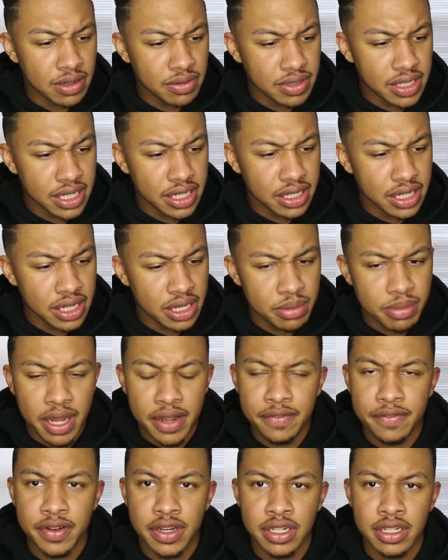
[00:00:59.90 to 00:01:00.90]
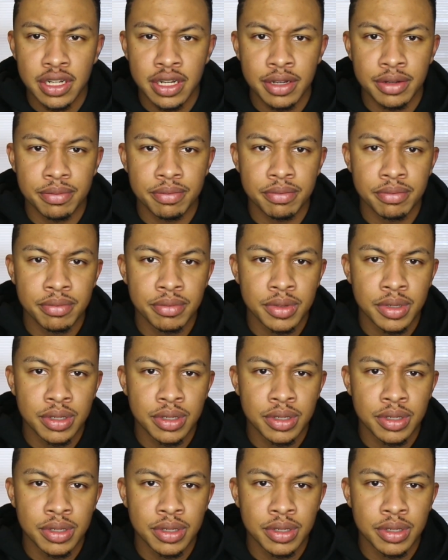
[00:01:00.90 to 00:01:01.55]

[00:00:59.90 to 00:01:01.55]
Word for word: I don't think anybody fucked up.